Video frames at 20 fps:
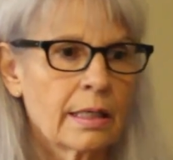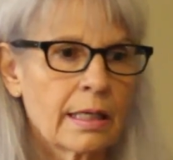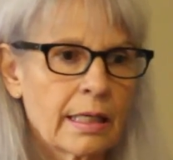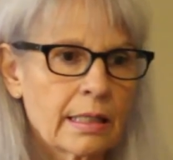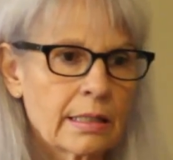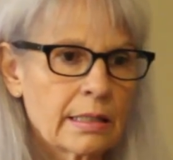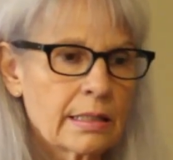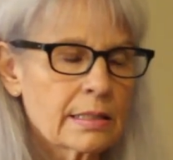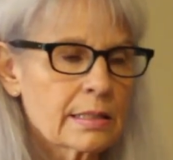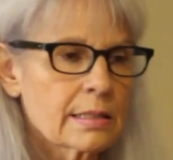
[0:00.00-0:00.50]

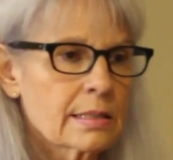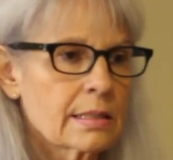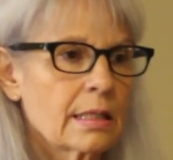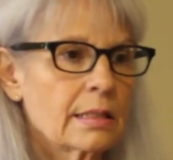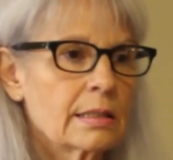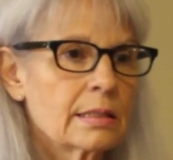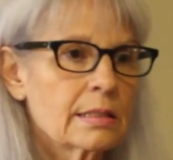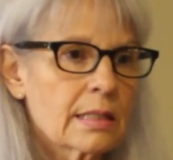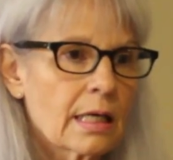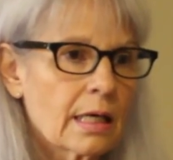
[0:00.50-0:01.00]
and his
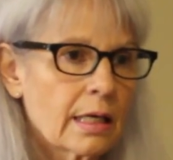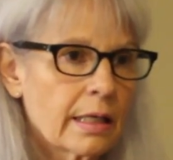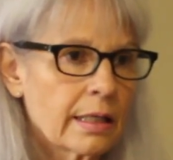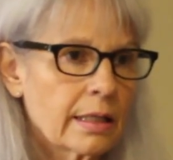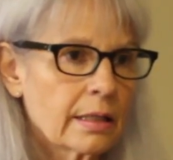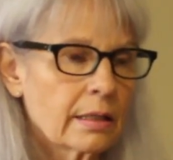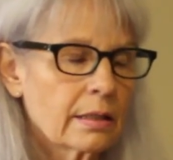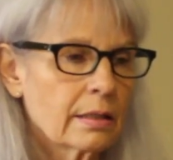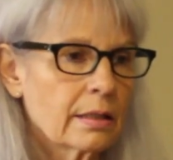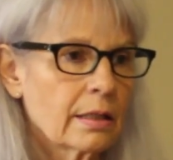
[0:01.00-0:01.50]
son
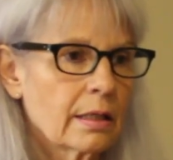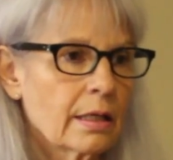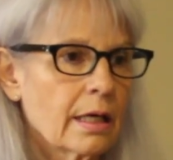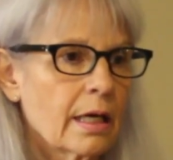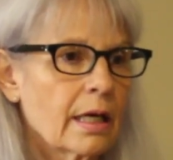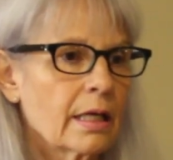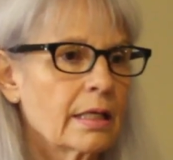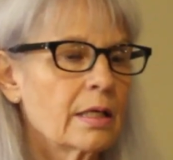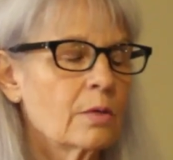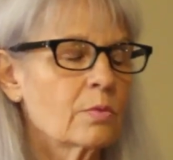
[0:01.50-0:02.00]
dying,
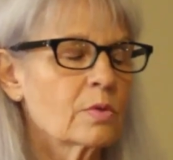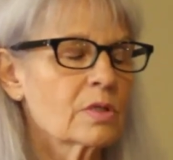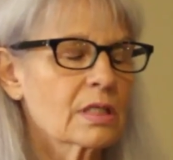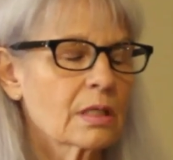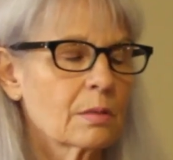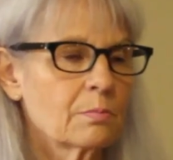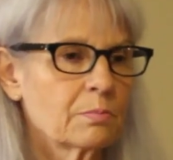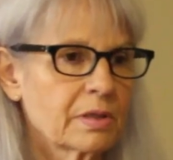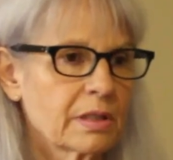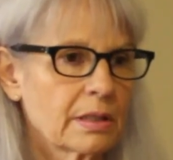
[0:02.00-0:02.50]
and he was
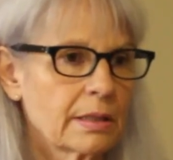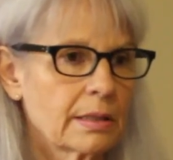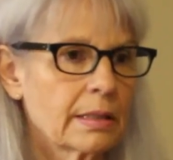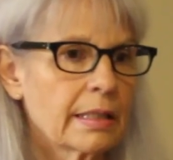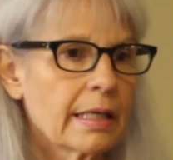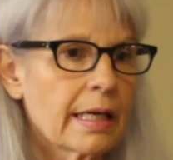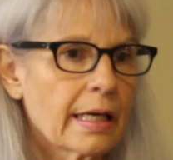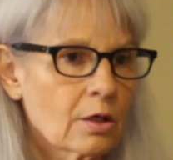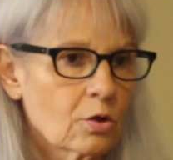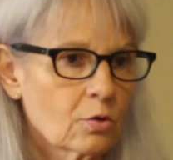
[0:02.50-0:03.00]
completely
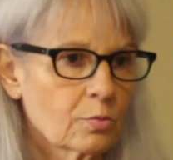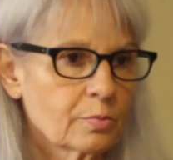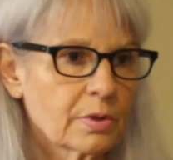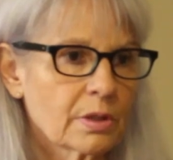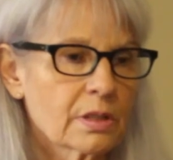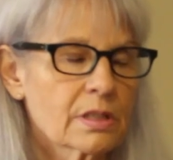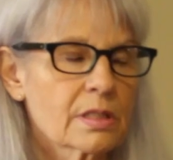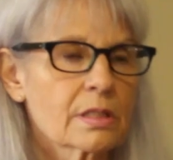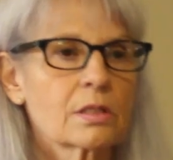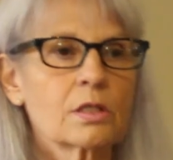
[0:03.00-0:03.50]

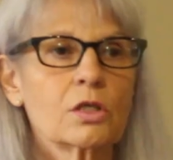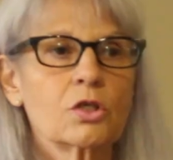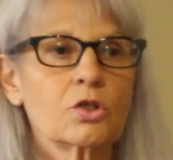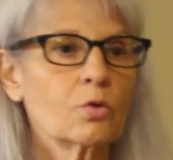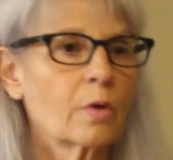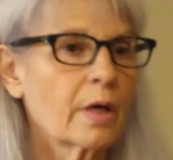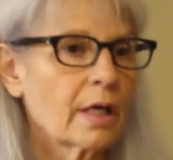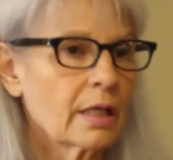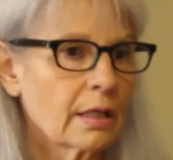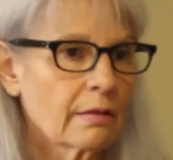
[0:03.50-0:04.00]
helpless to
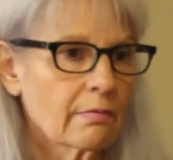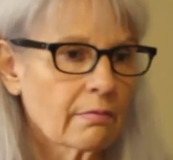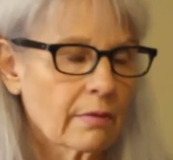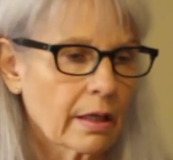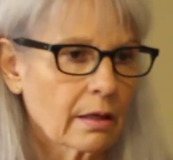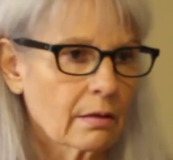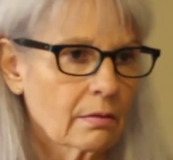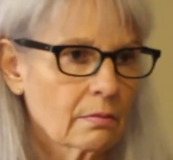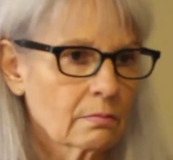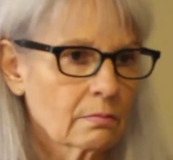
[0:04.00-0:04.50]
do anything.